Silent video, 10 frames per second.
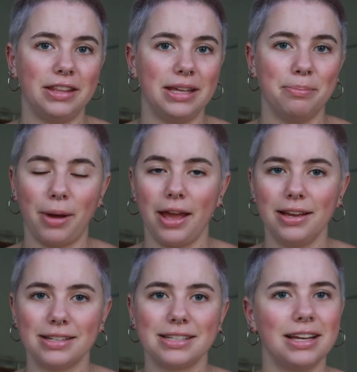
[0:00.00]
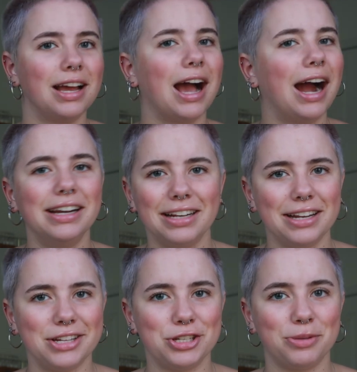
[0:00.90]
the bikes. I did
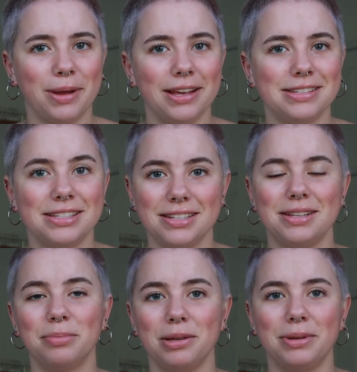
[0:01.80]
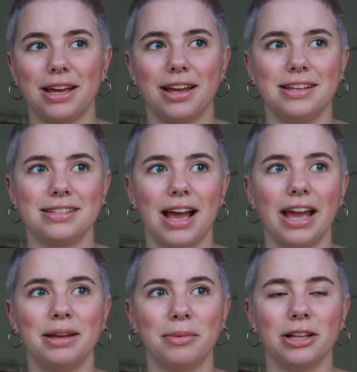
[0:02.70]
not touch the bikes simply because
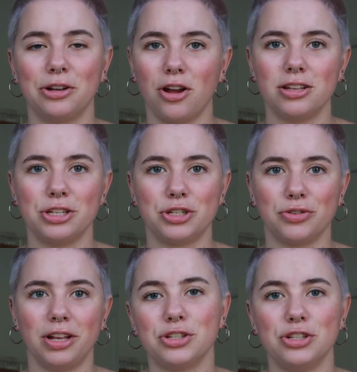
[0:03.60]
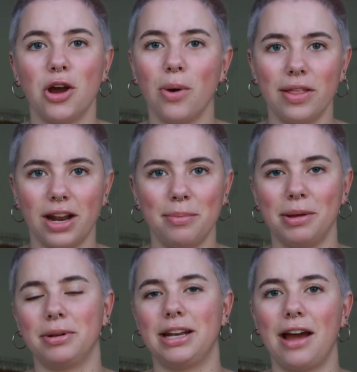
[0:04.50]
I can barely cross the street. There's no way that I'd be
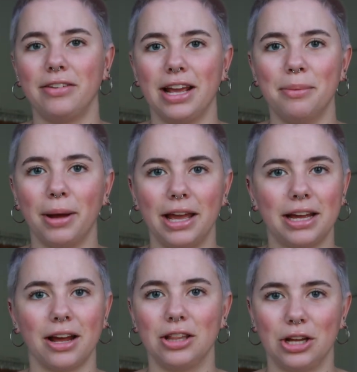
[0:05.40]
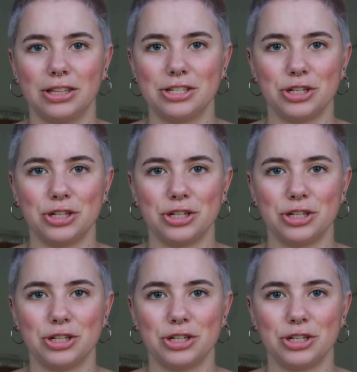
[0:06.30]
able to navigate a bike along the